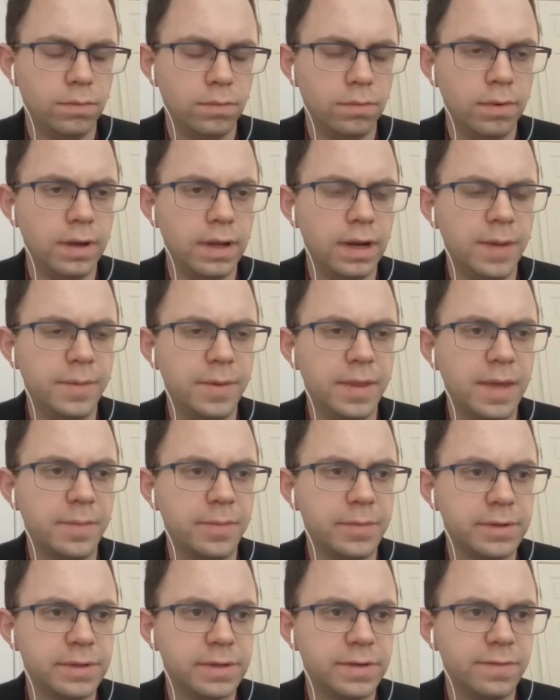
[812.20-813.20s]
Right. I mean, that
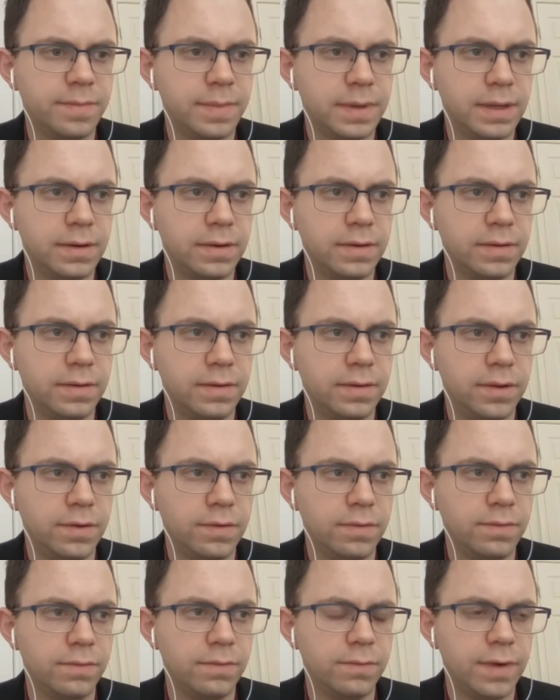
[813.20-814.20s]
must have been, you
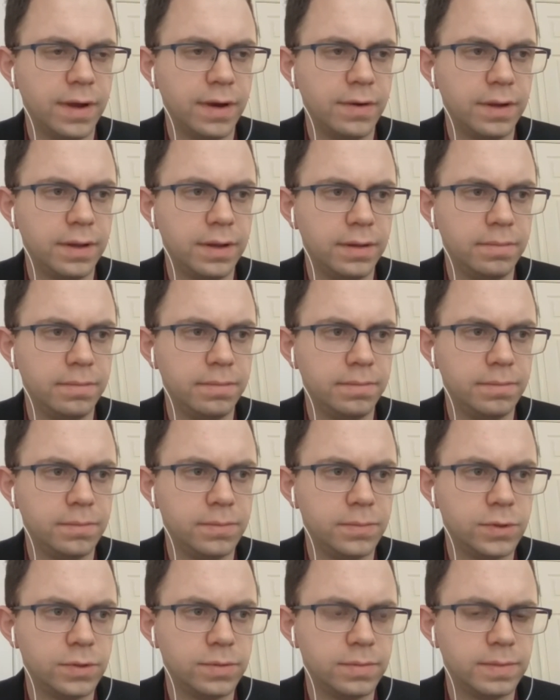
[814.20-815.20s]
know, very
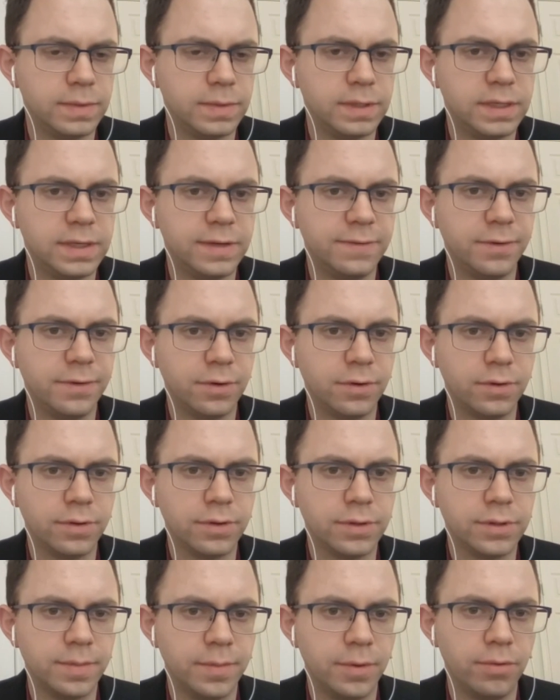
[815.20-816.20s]

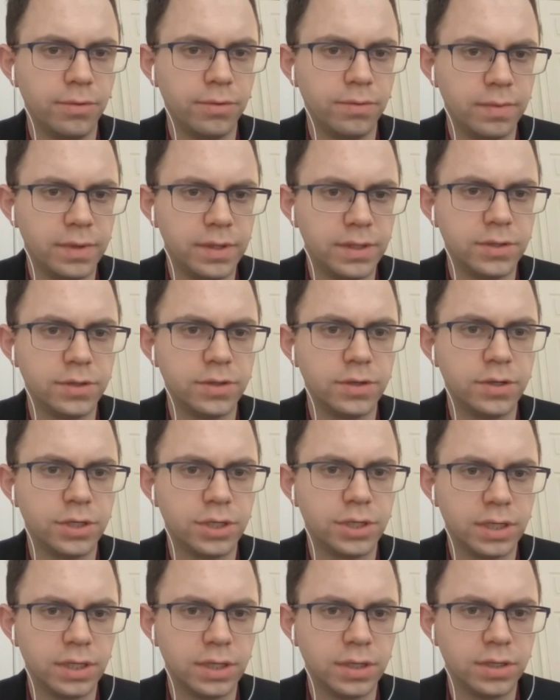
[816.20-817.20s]
difficult to both
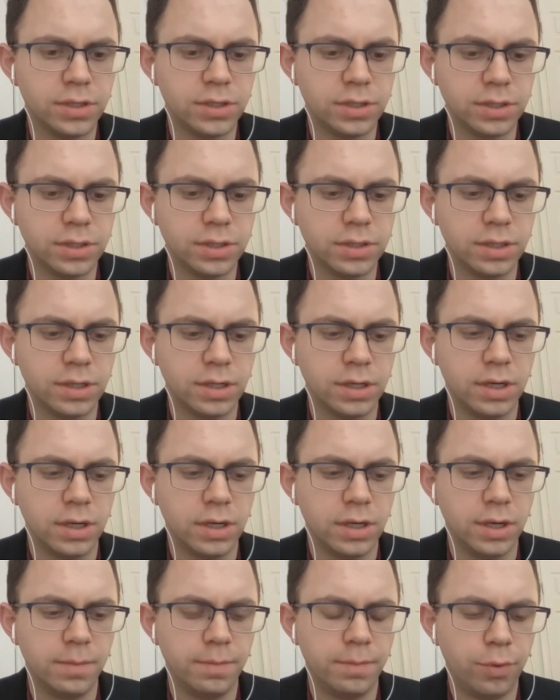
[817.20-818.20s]
research and to
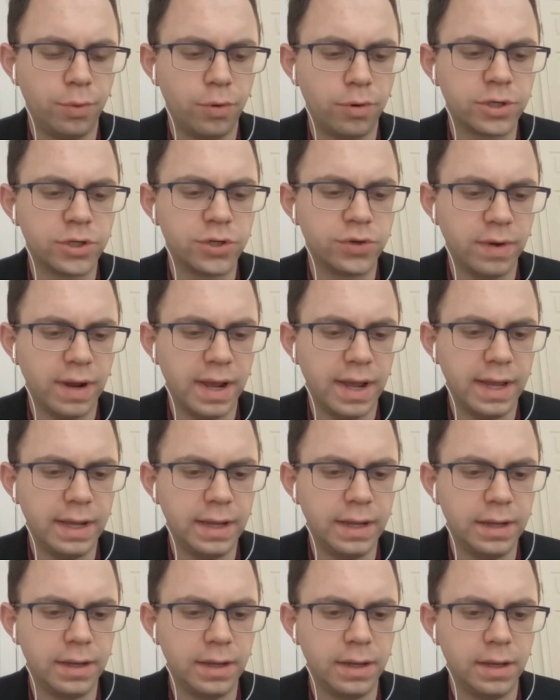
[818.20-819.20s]

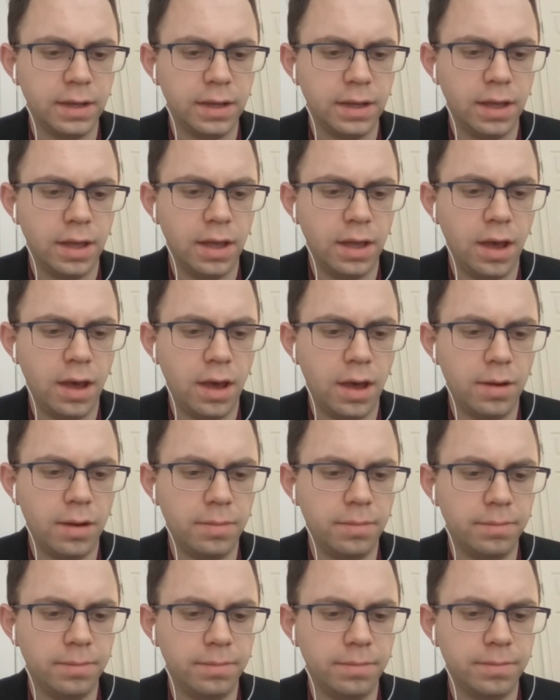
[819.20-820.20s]
portray.
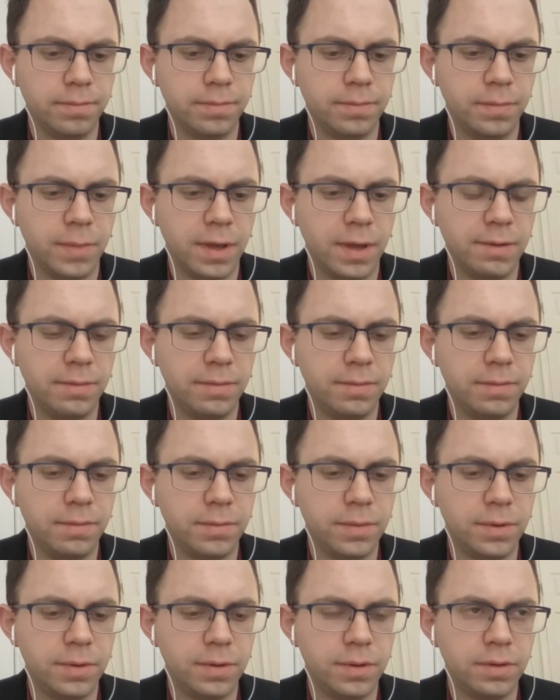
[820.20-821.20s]
Um, I
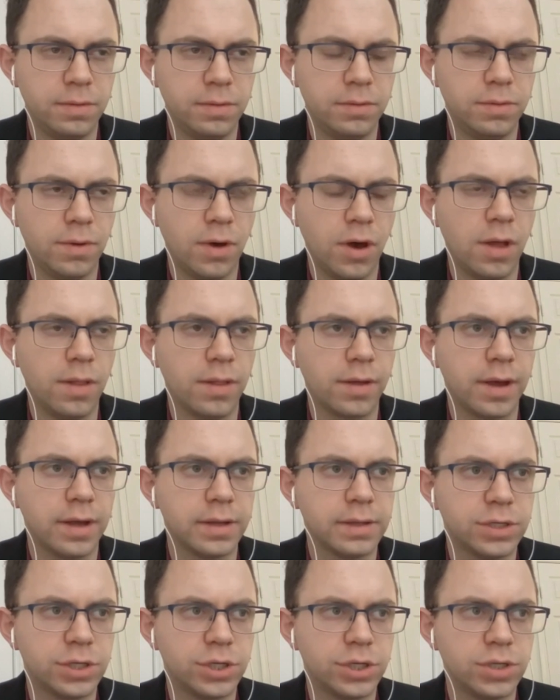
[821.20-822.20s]
mean, the
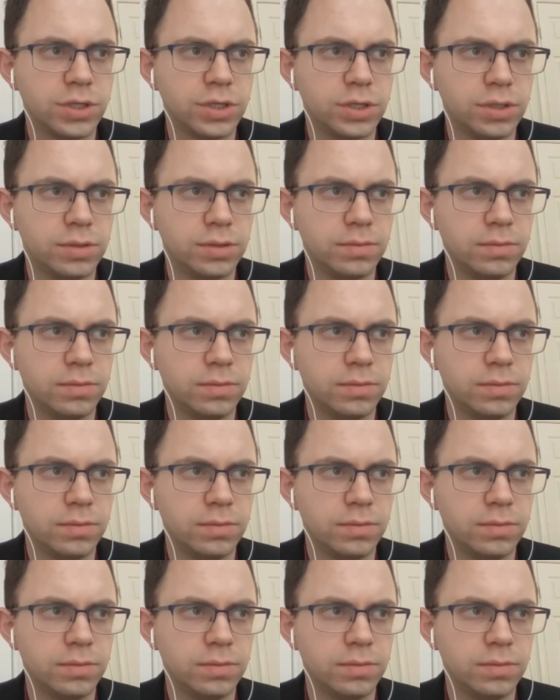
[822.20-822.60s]
Holocaust just